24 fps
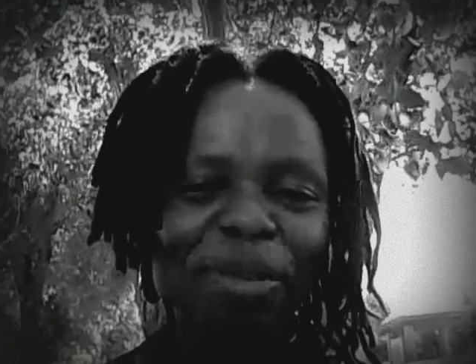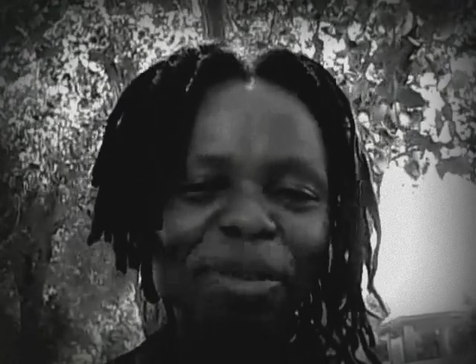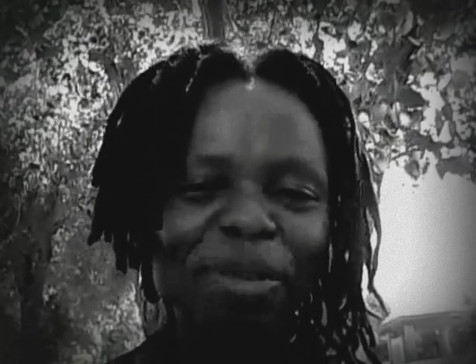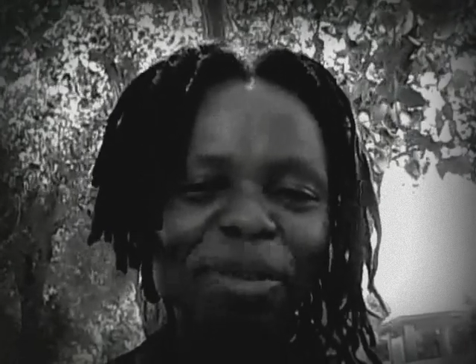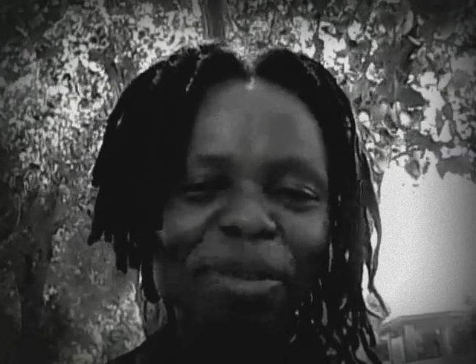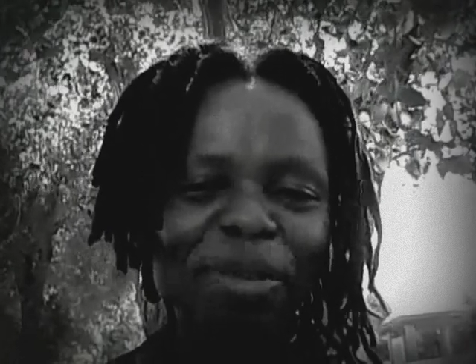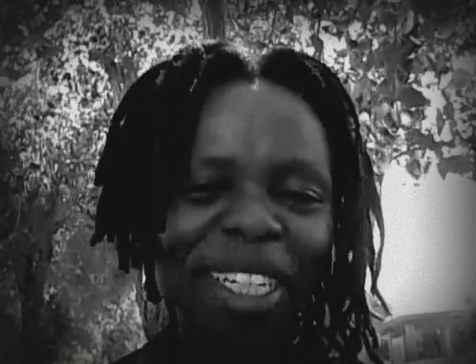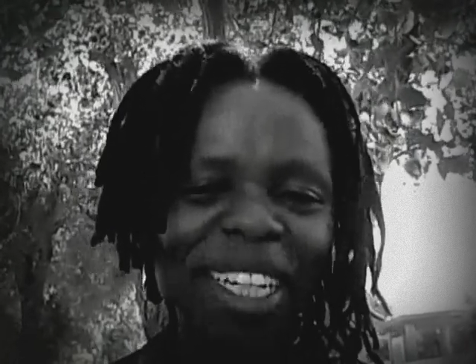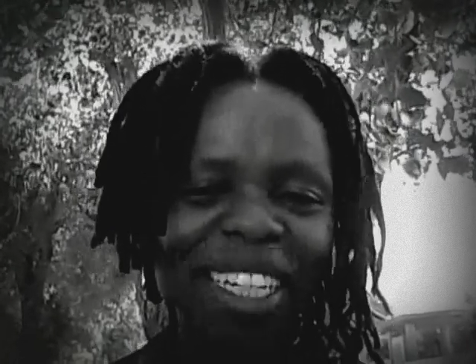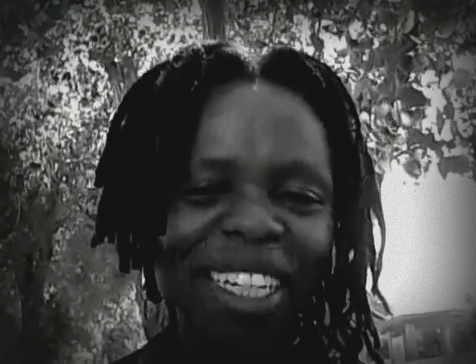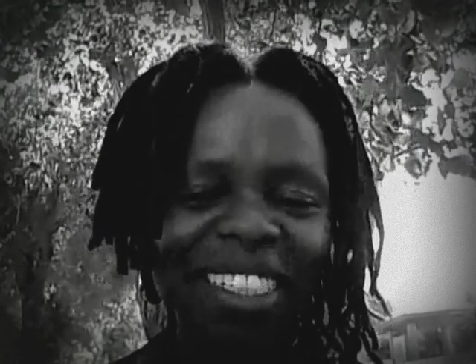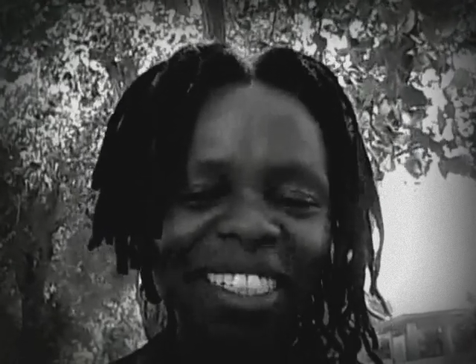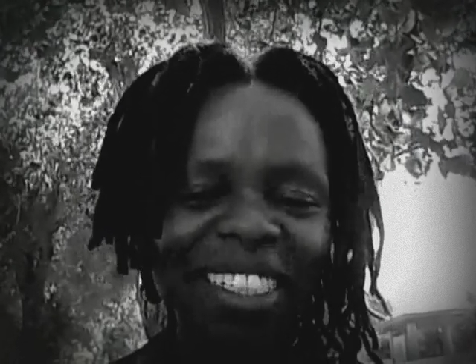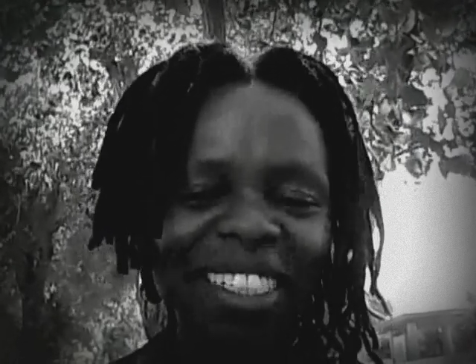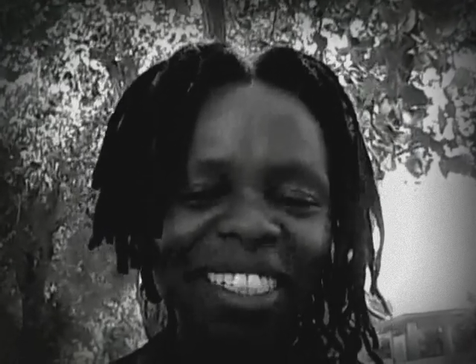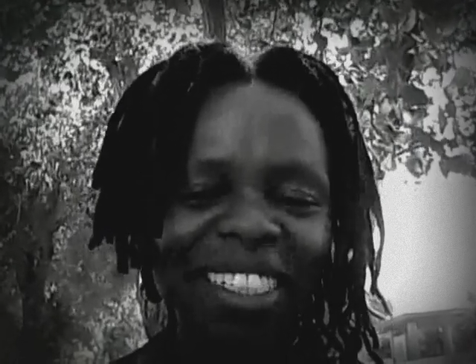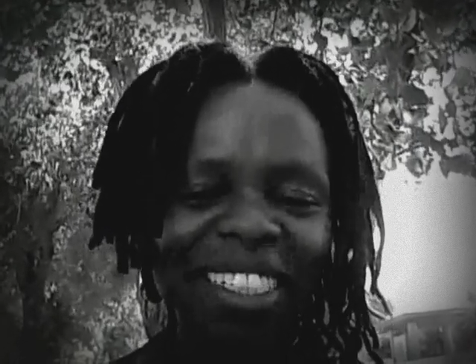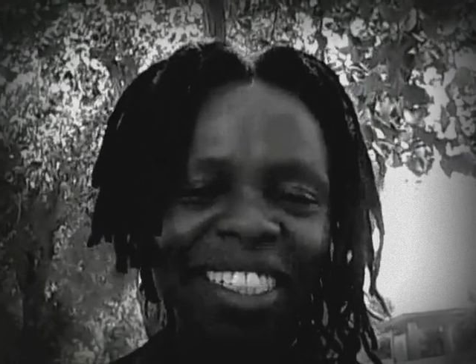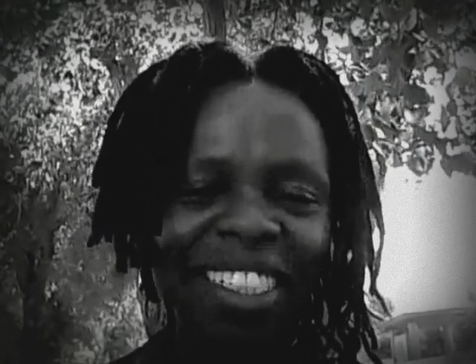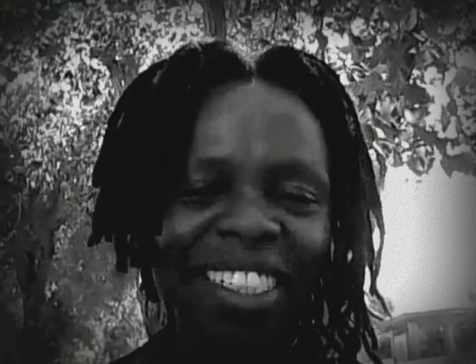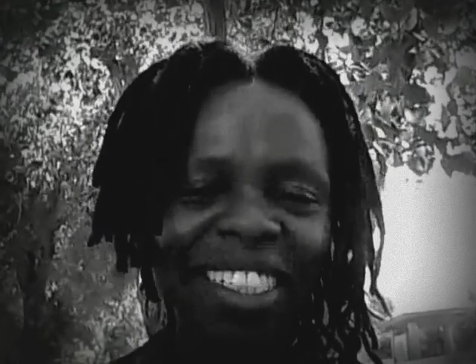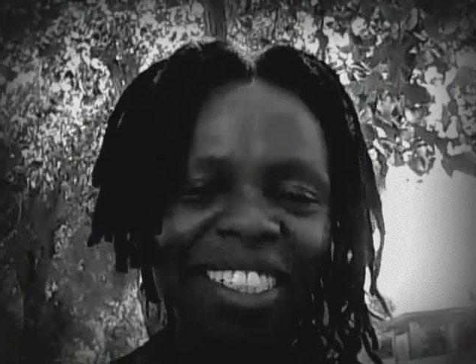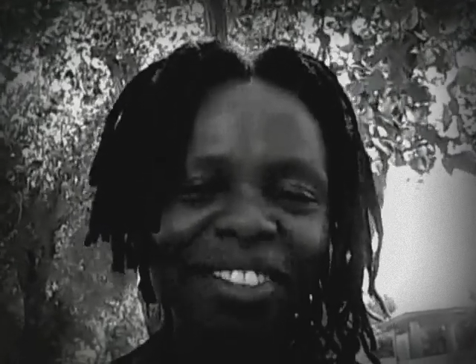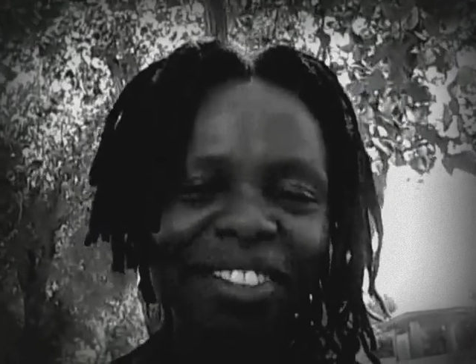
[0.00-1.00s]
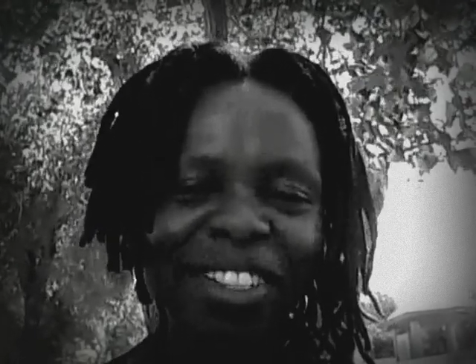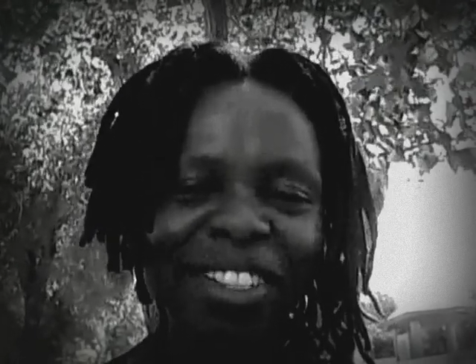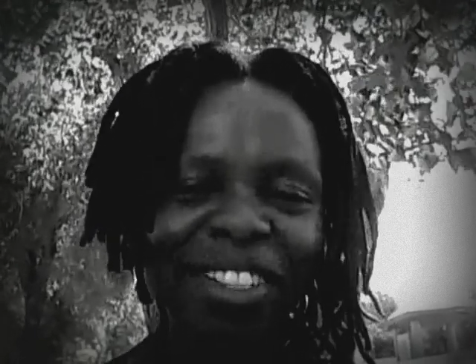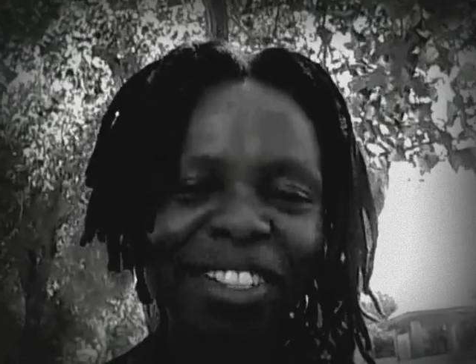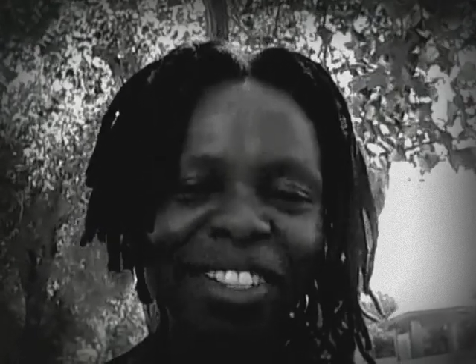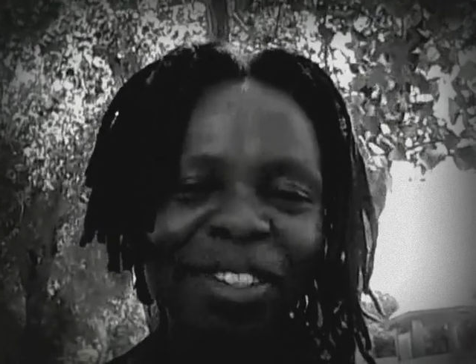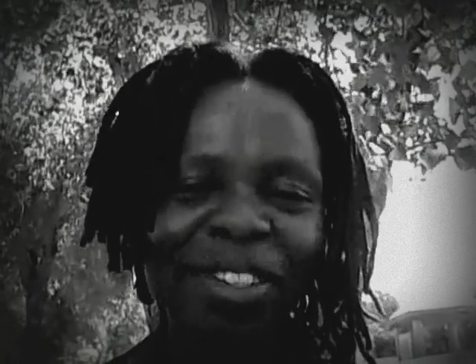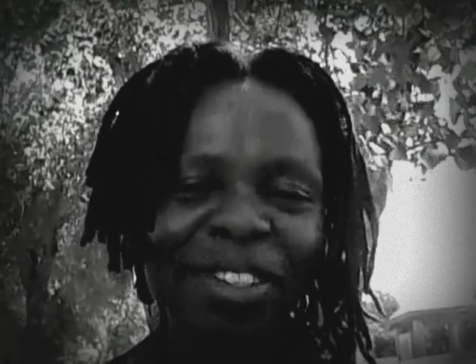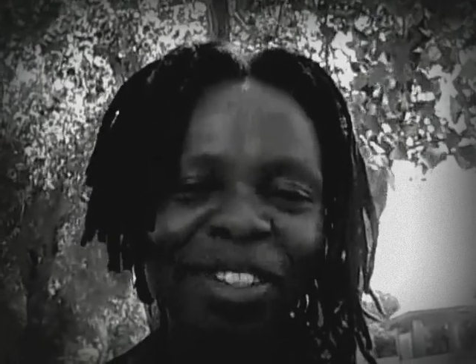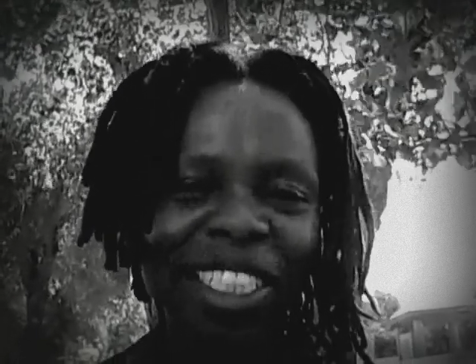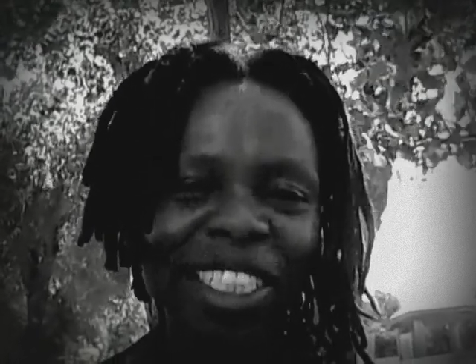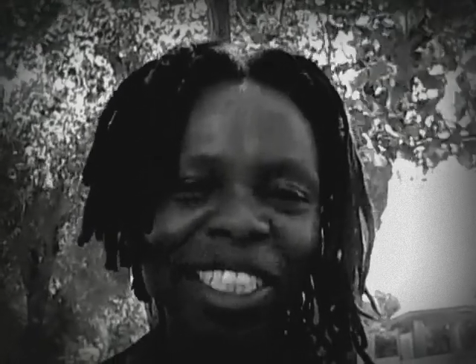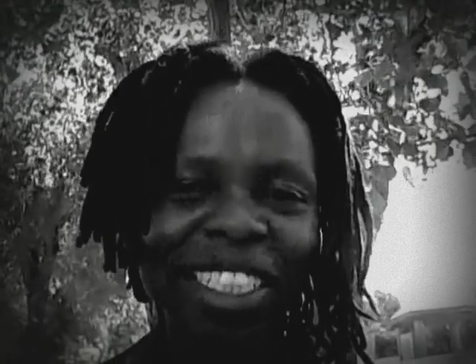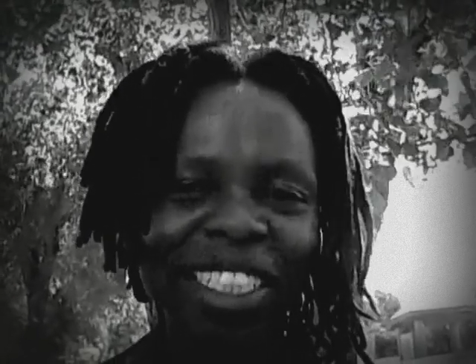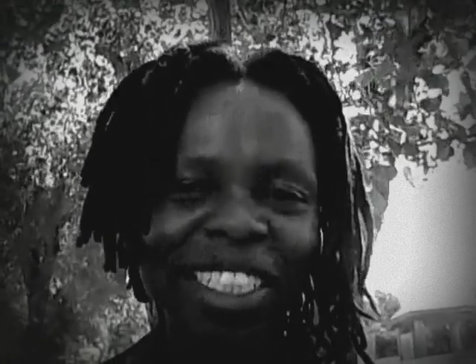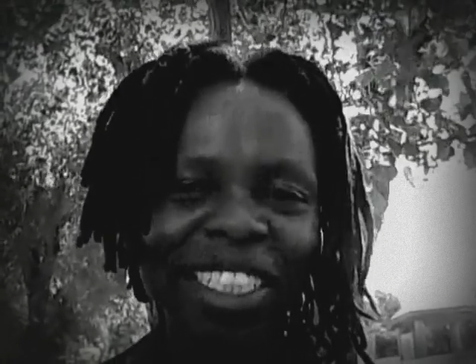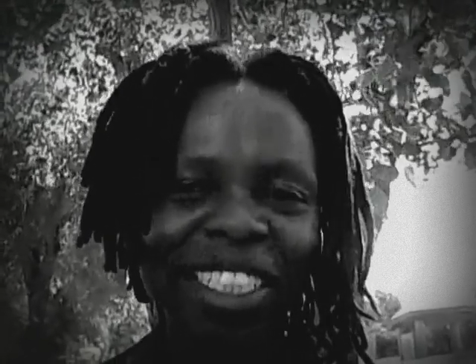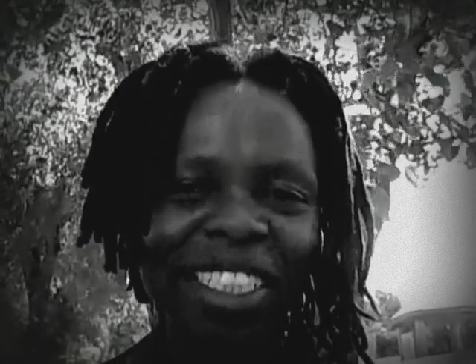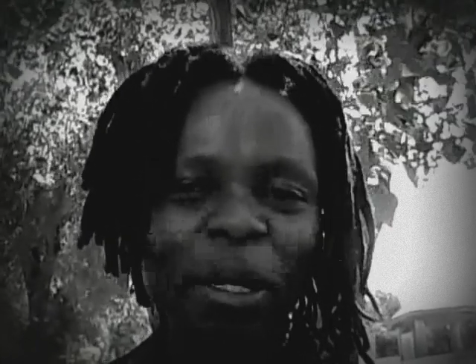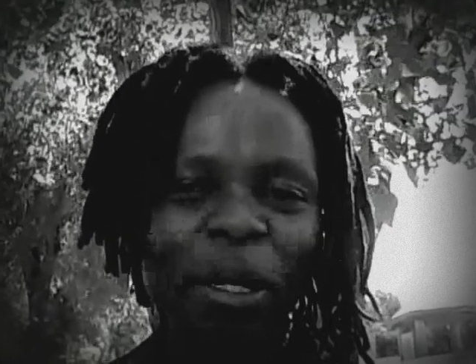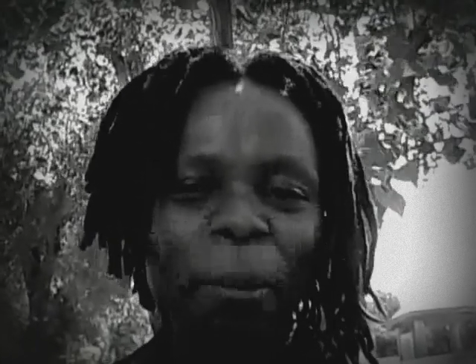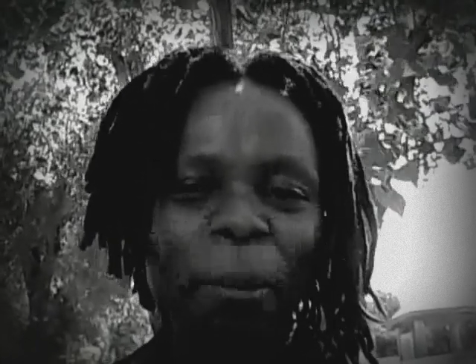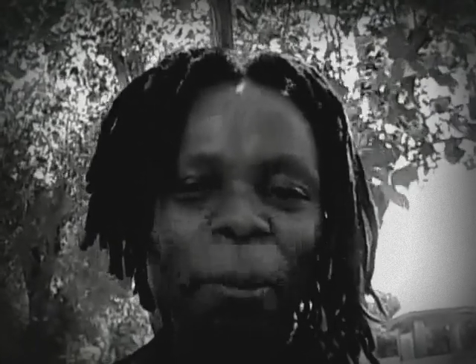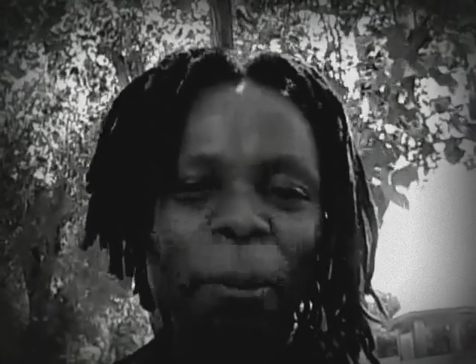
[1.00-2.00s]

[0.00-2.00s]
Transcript: from telling children's stories.